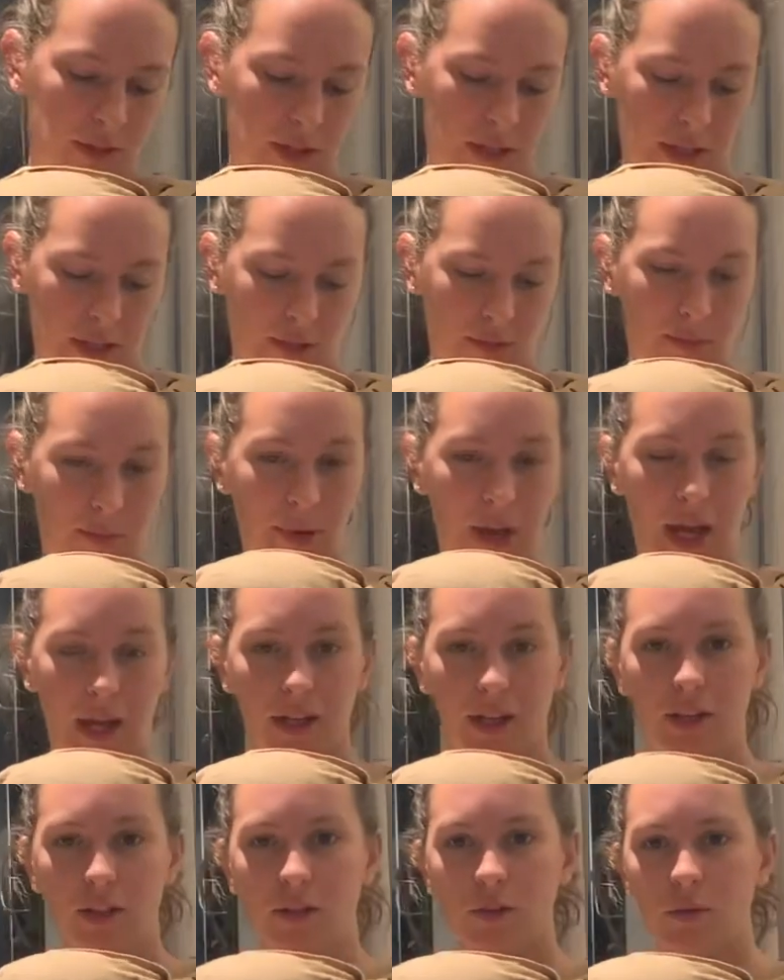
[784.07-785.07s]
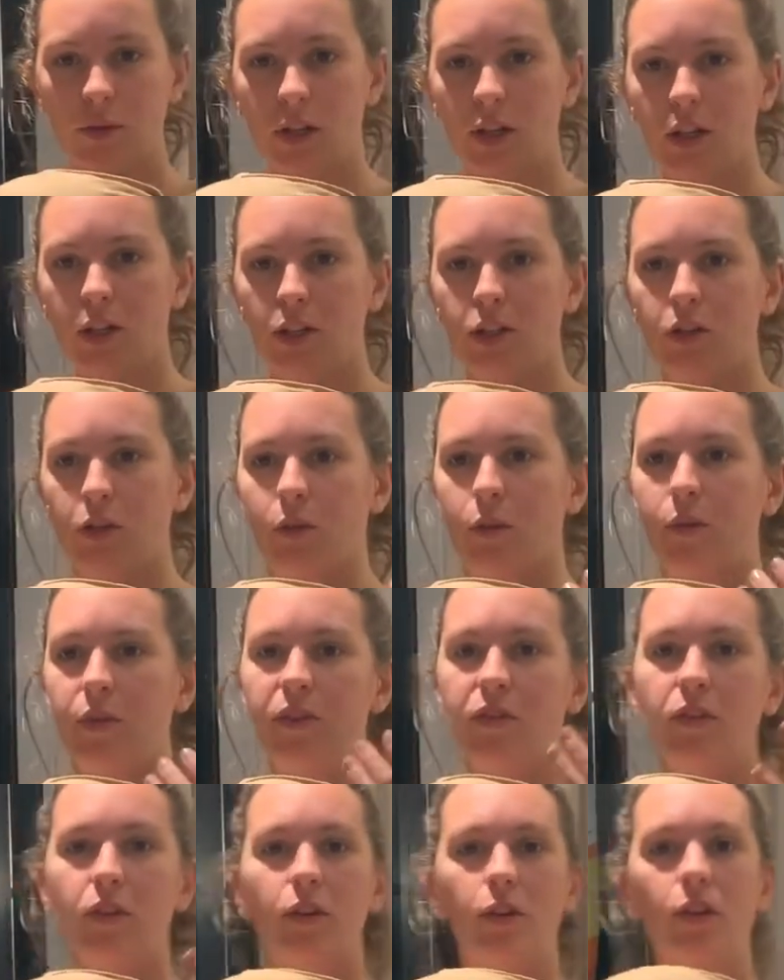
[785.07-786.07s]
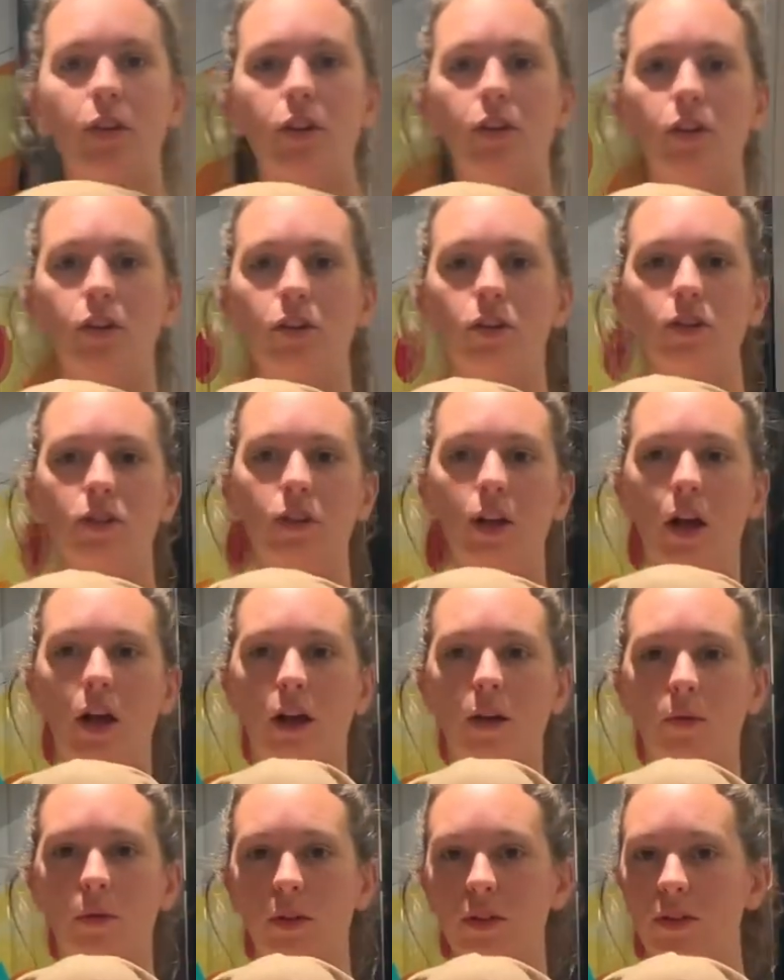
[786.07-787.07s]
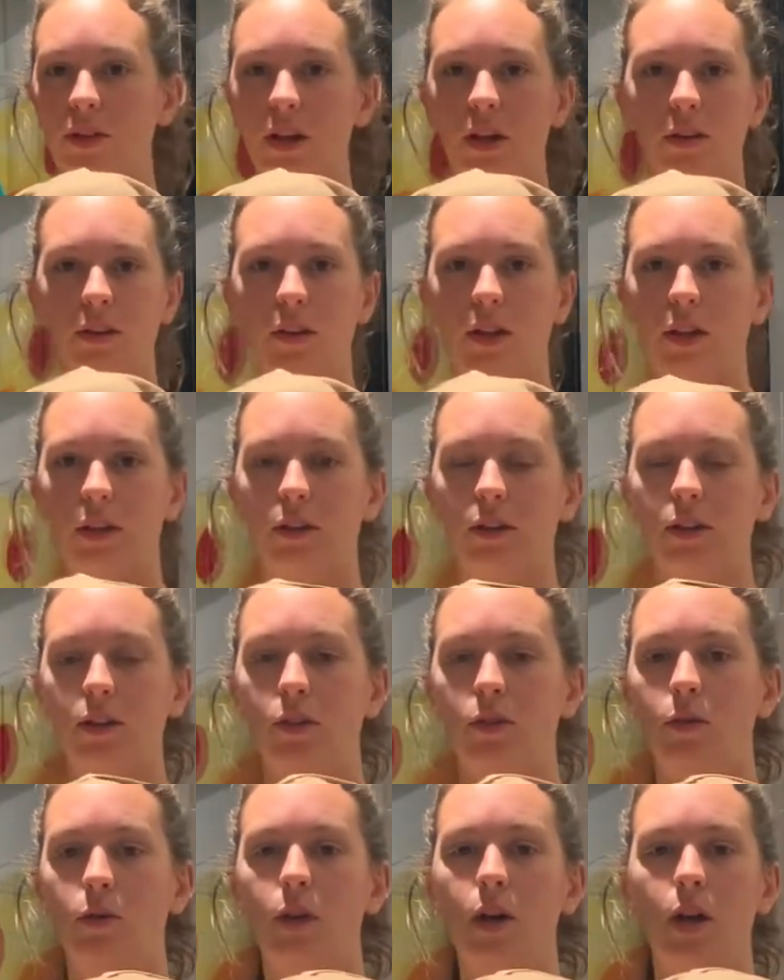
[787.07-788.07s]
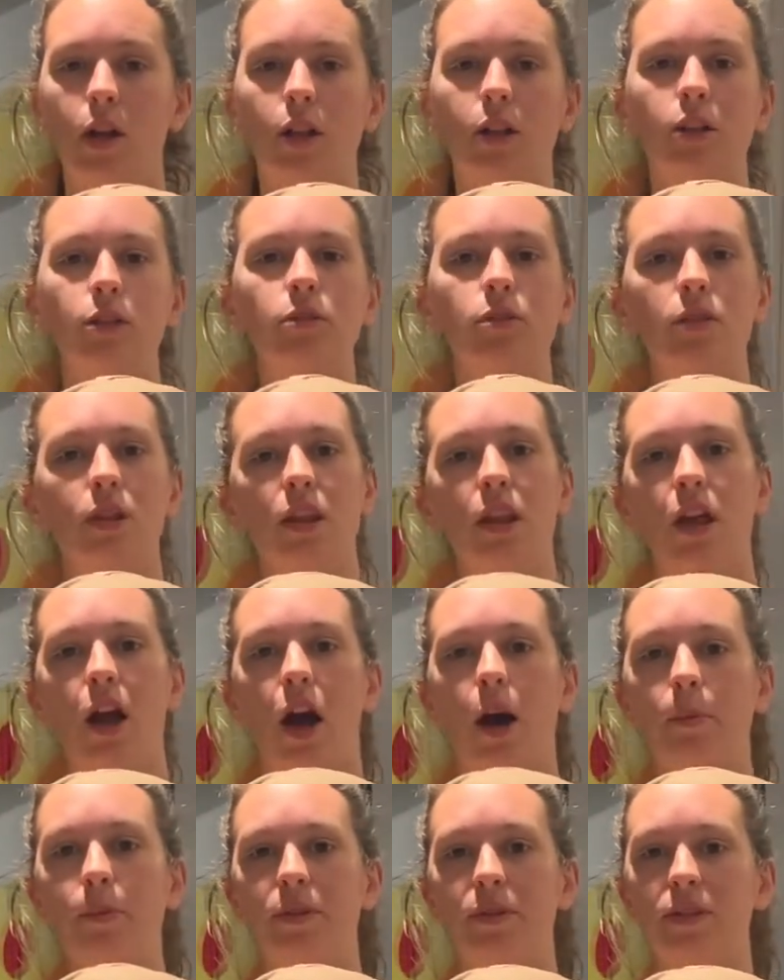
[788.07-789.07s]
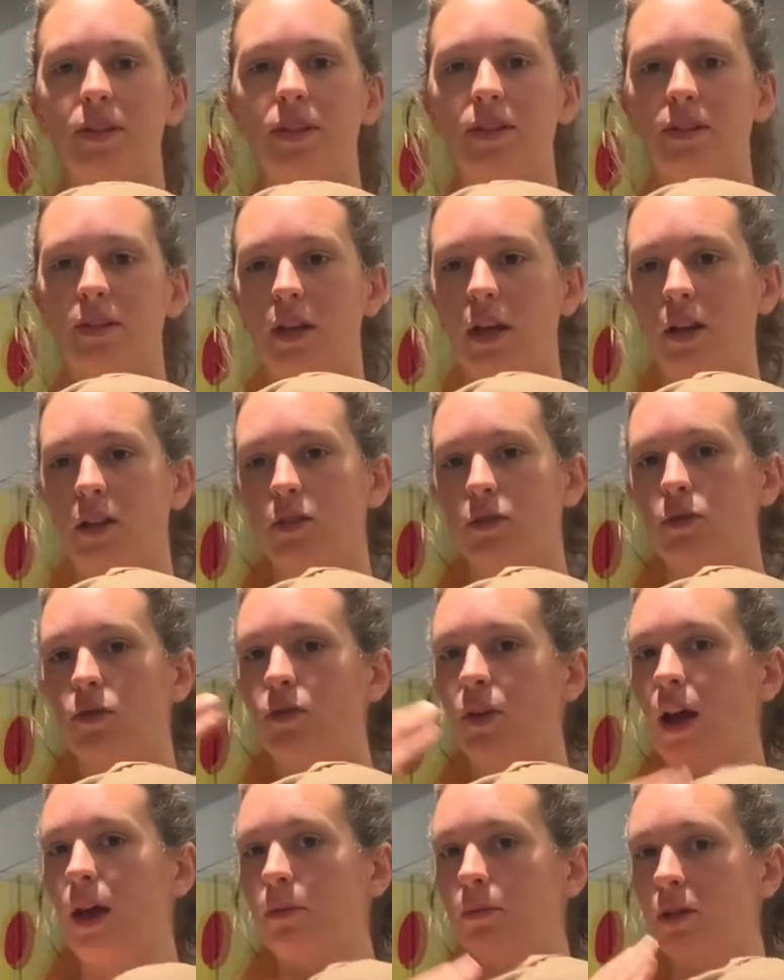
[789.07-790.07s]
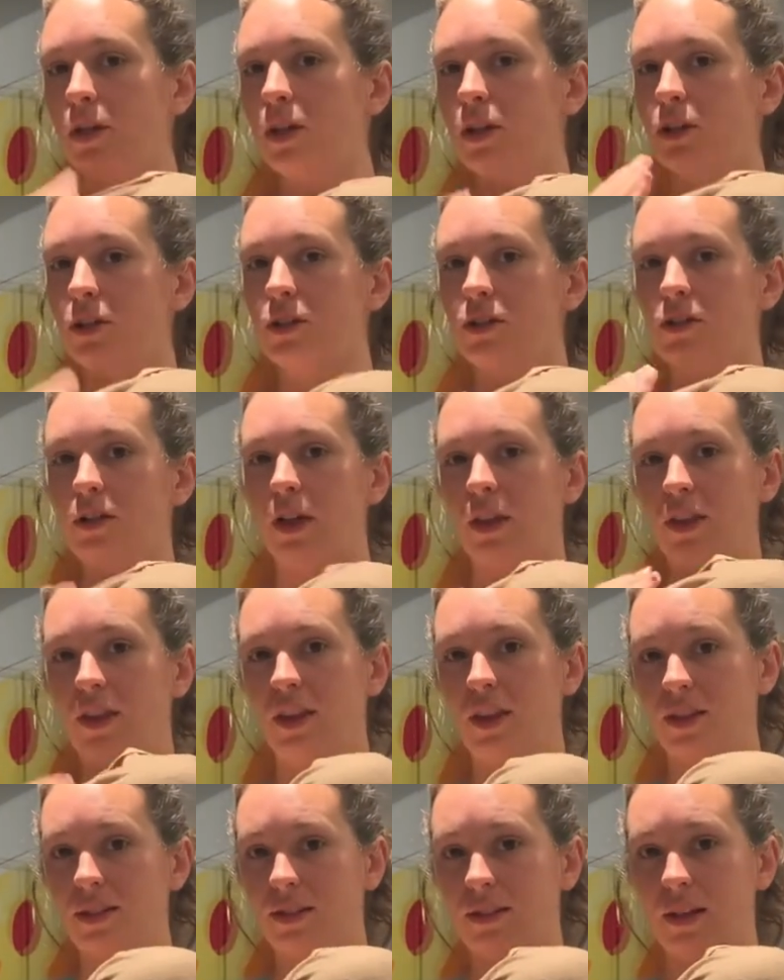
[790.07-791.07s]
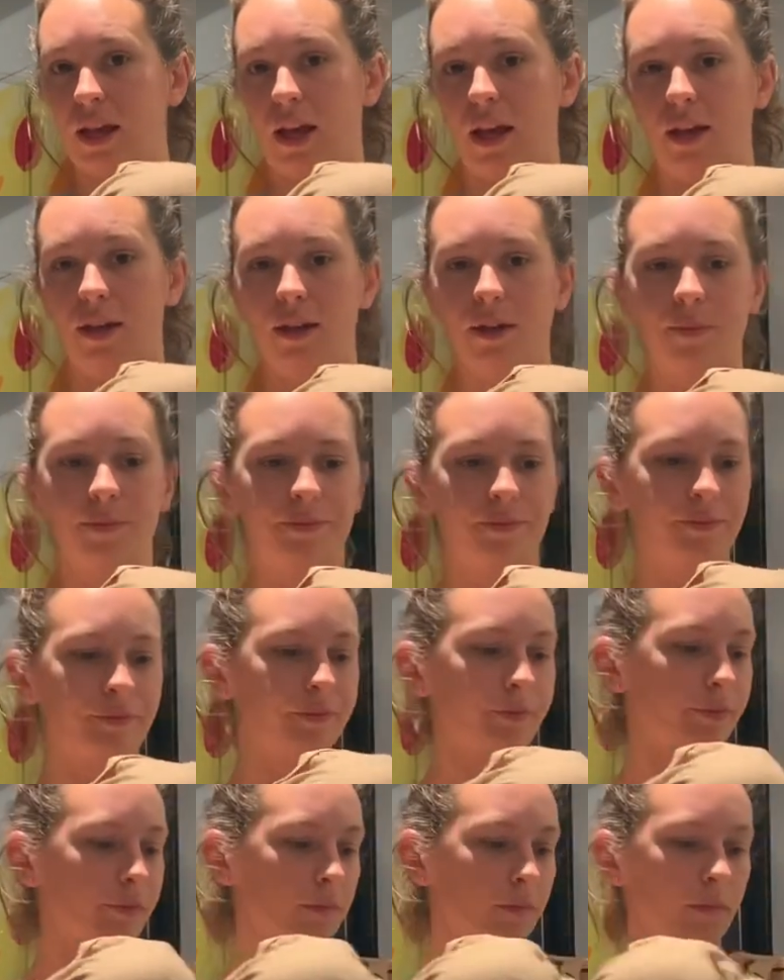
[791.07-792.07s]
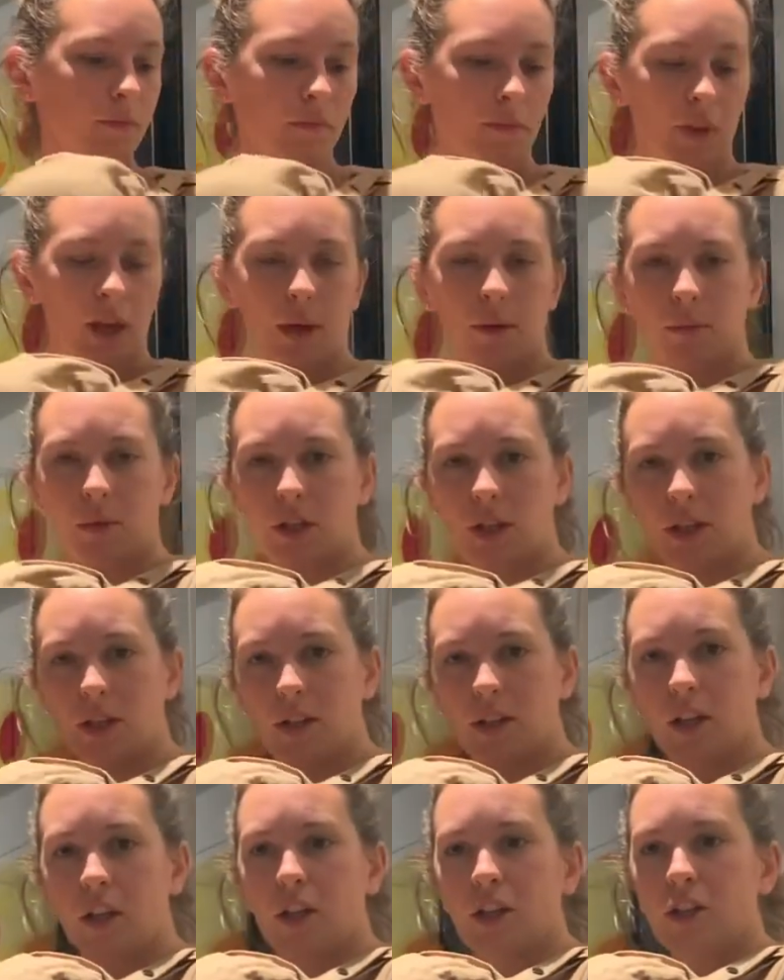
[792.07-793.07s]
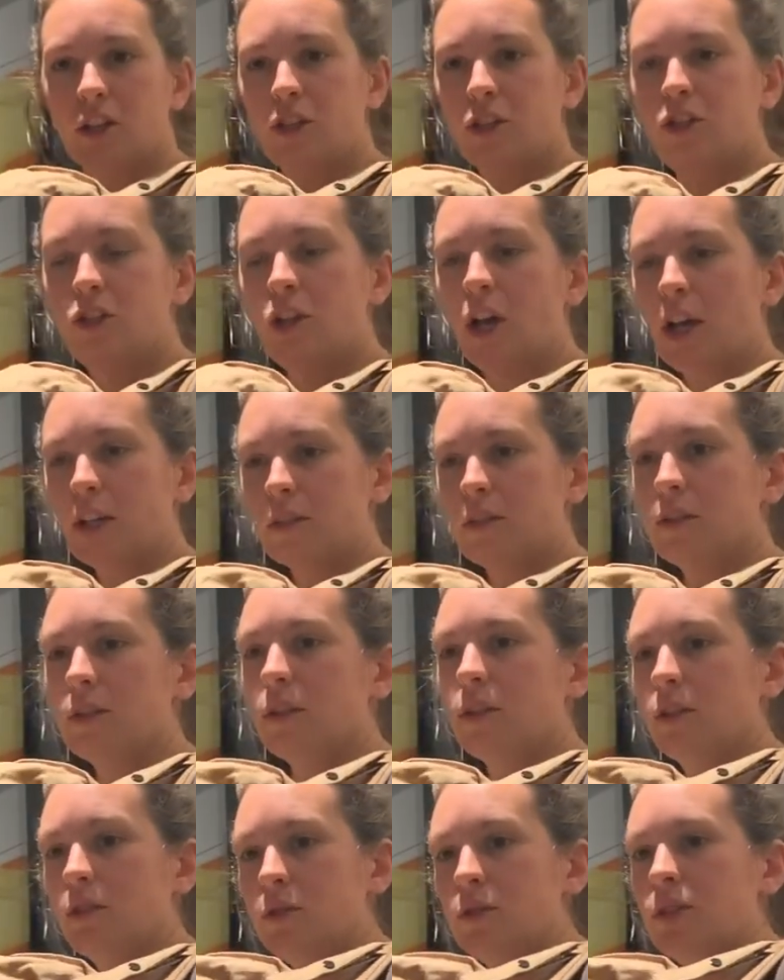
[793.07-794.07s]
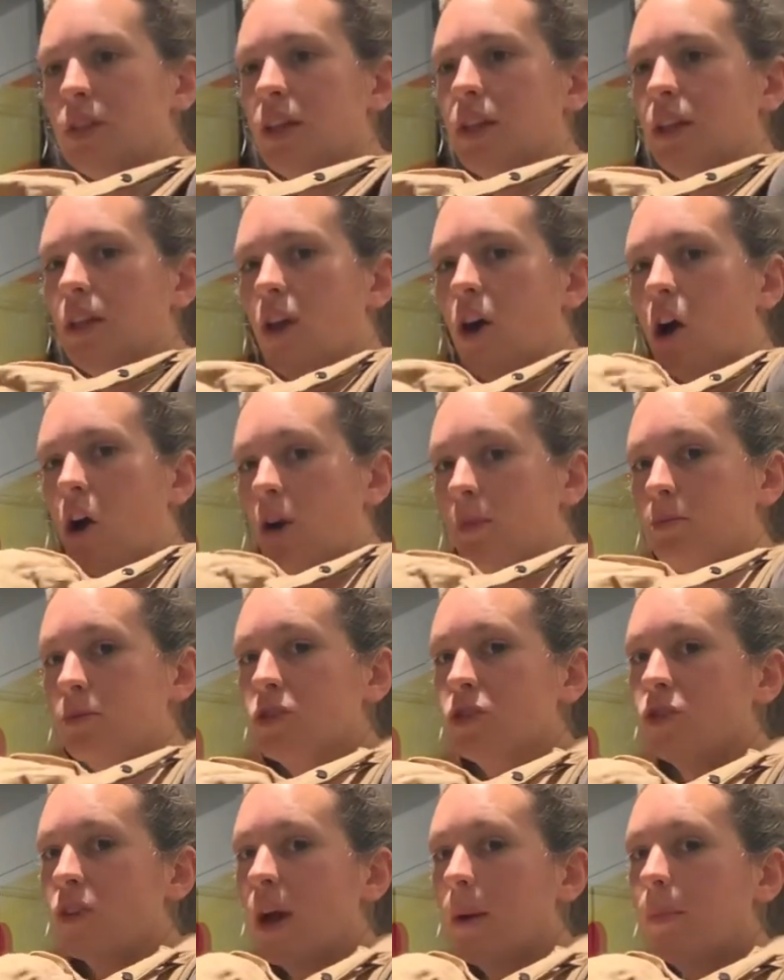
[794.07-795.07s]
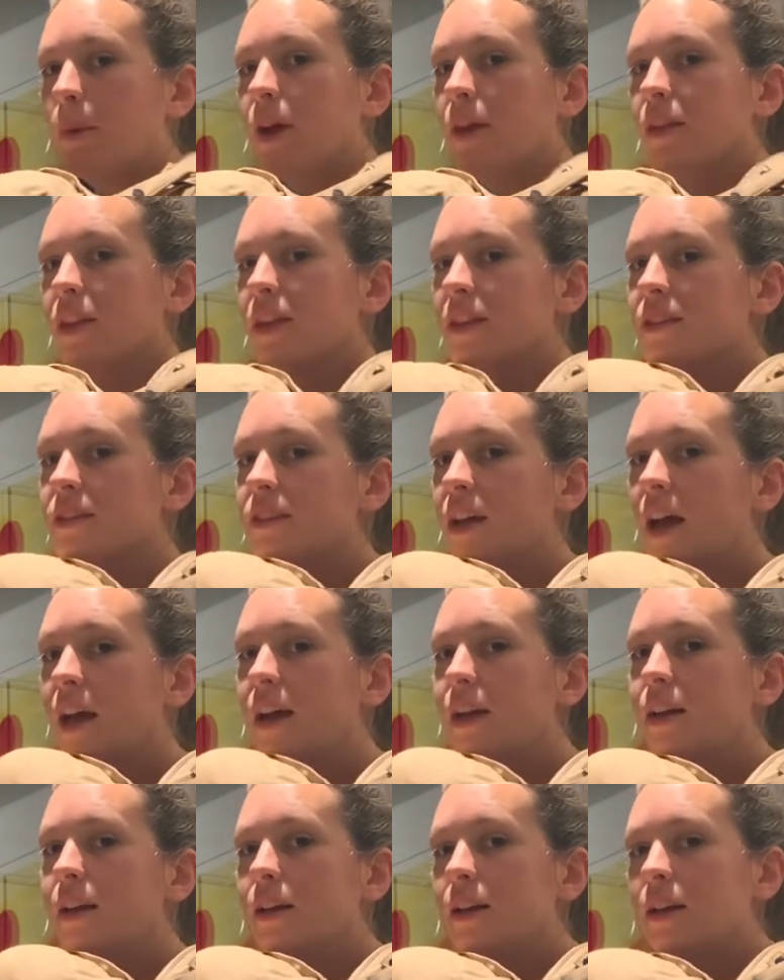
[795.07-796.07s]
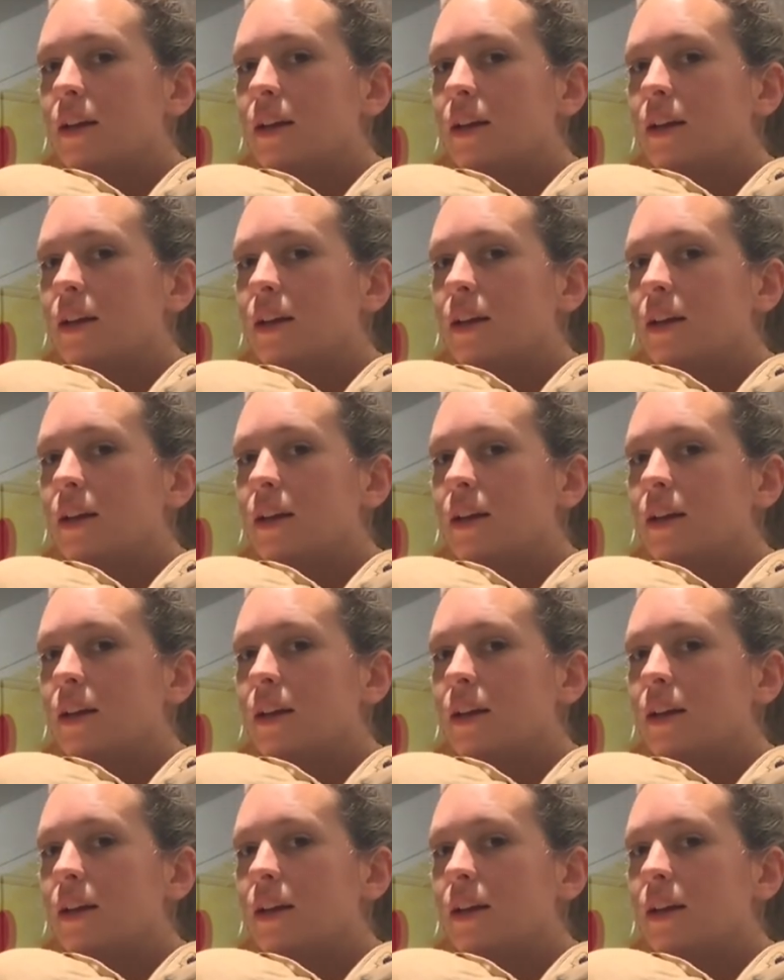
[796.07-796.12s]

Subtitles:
it is. But here's what you're going to do. If you're going to nurse on one side or the other, you loosen the opposite side. So if I'm going to nurse on this side, I'm going to just loosen the arm strap on this side.